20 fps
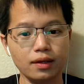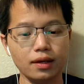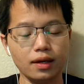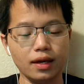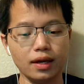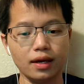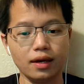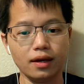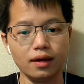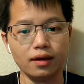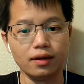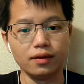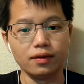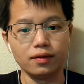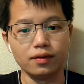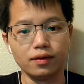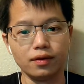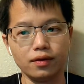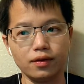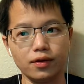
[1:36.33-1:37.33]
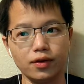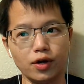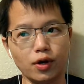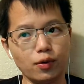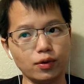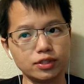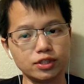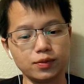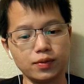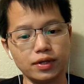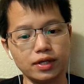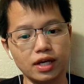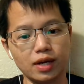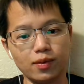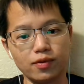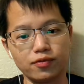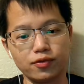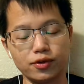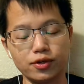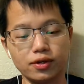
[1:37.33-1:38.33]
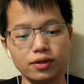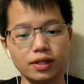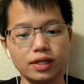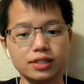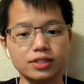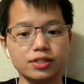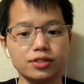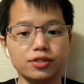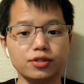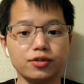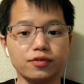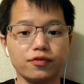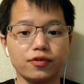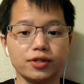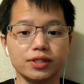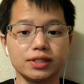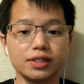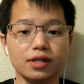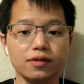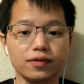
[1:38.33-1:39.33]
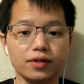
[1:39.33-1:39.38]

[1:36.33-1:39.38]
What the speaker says: and no one's gonna be accountable for you unless you do it for yourself.